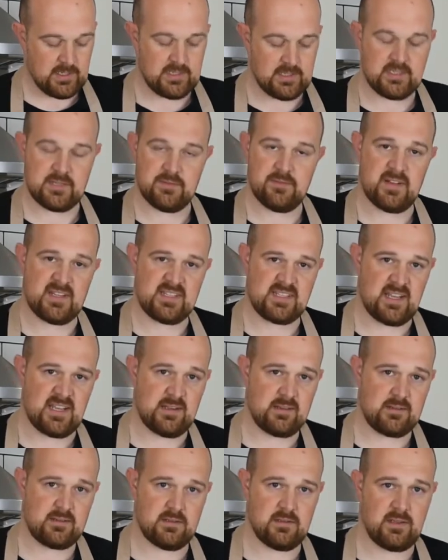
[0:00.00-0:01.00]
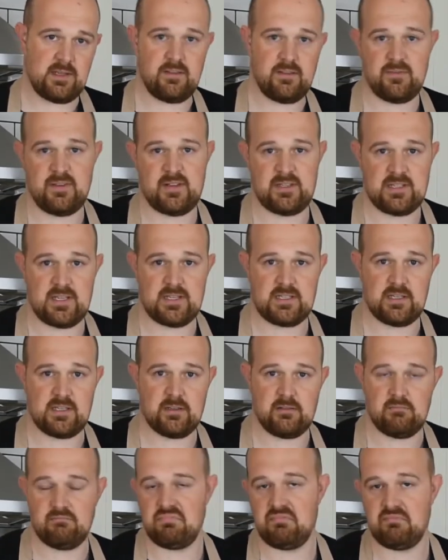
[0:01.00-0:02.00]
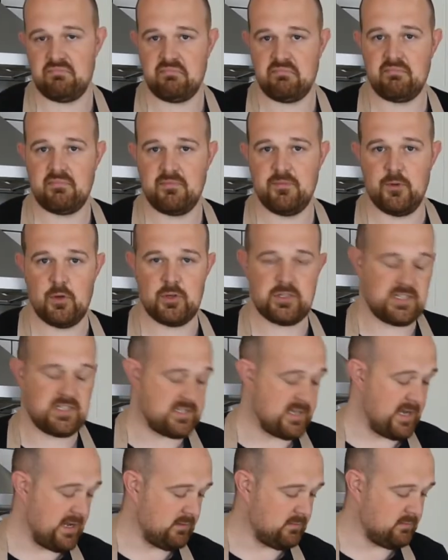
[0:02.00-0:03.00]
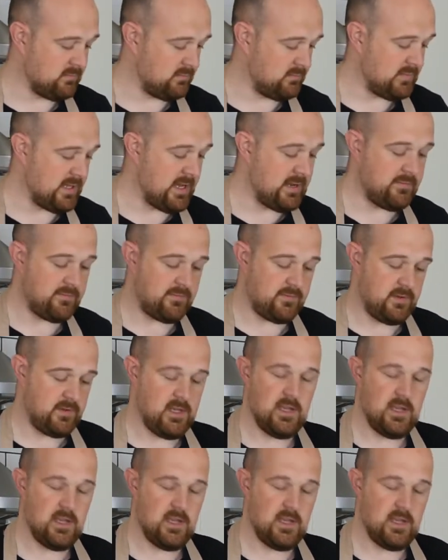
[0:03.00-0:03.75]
It's a fantastic, versatile knife.